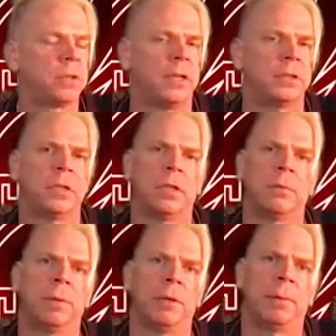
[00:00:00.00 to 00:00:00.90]
tell us a
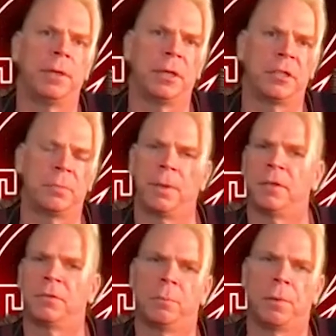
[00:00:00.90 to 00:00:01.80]
little bit about your
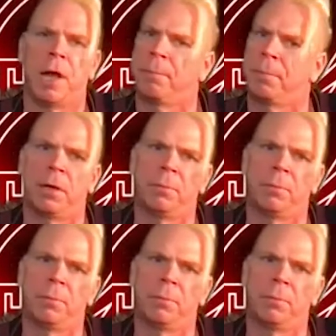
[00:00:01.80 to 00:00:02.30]
experience with Blackbird.